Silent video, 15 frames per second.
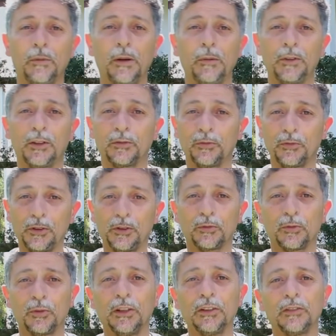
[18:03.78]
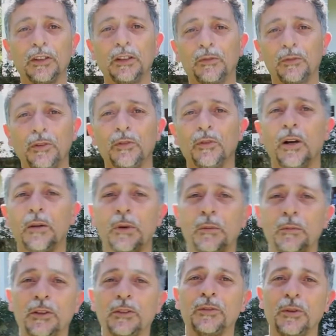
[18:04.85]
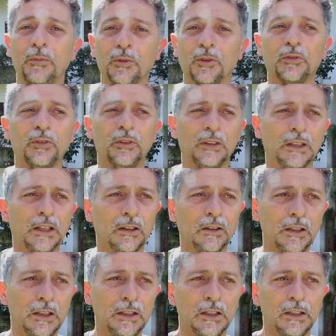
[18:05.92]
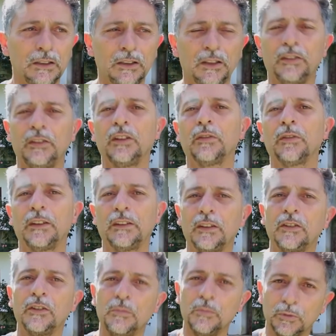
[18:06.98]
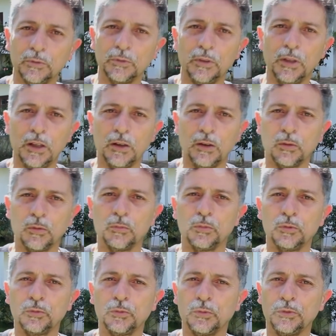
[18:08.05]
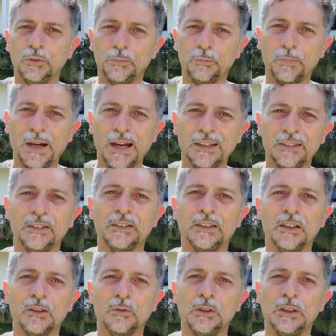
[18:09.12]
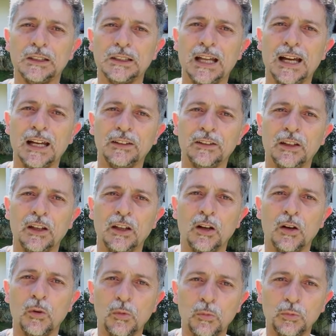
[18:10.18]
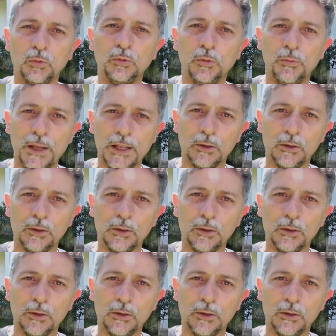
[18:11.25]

Our physical armament was once an emotional one. We have to make this world better, with peace and tranquility.